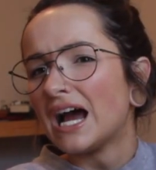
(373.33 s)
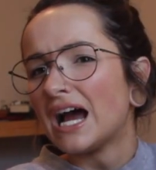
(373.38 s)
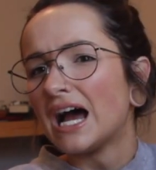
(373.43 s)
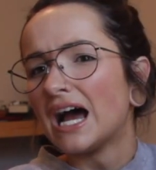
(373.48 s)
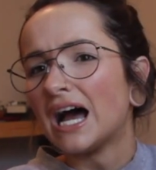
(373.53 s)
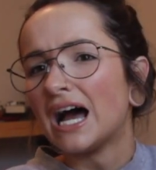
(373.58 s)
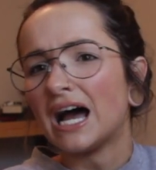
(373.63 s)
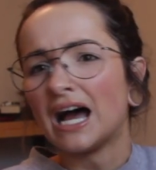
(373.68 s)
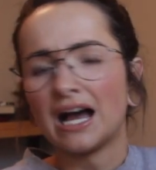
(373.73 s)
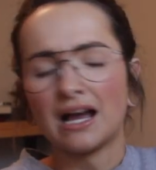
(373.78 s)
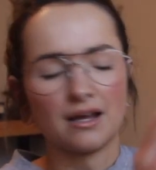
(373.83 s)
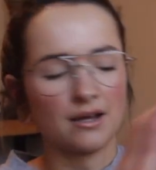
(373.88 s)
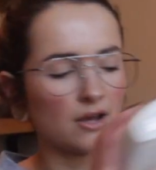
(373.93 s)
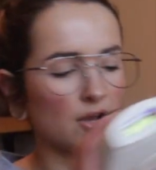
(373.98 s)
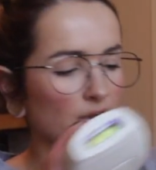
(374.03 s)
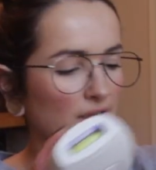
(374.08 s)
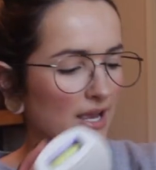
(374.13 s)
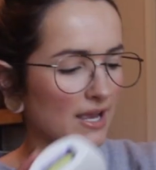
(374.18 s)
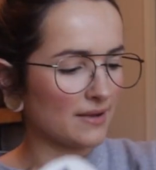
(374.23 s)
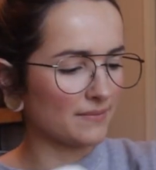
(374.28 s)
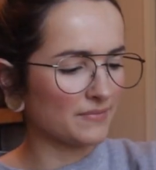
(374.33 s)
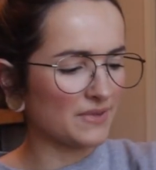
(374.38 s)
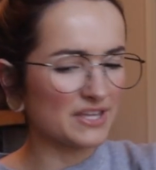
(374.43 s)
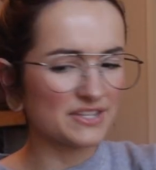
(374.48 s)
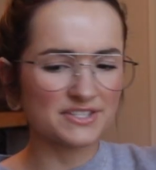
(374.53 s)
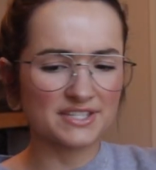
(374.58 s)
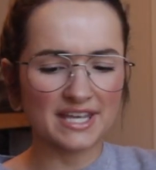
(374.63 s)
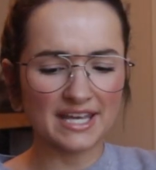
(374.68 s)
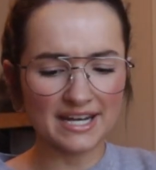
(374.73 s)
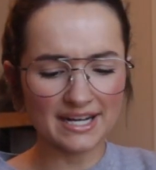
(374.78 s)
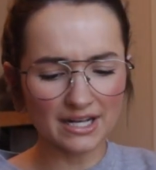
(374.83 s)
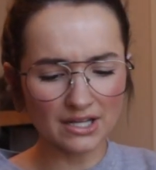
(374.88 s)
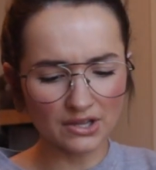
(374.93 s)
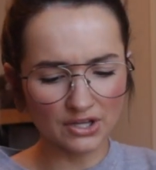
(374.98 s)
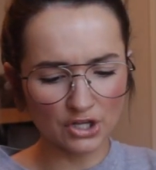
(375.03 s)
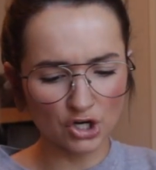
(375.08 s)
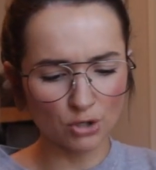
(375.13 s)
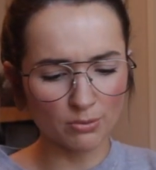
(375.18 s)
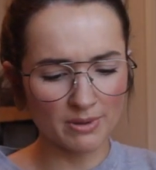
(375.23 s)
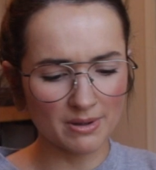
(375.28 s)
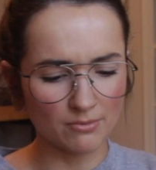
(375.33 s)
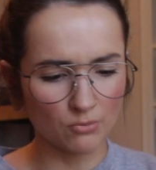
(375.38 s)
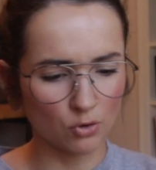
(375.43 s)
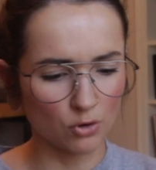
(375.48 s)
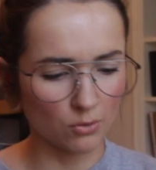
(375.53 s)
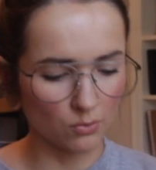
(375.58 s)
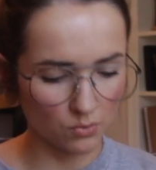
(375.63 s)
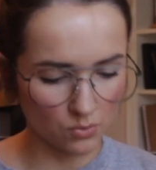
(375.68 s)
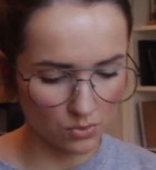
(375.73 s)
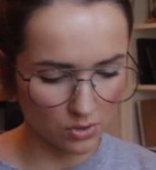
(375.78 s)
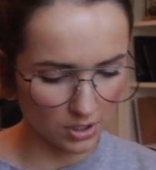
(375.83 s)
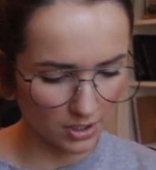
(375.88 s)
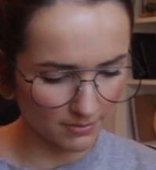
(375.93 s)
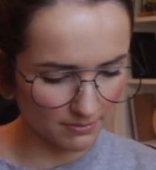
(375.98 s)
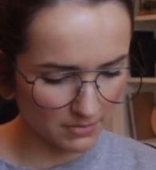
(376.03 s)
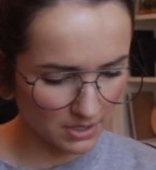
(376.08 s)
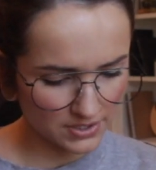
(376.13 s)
Okay, it's getting a little bit more warm.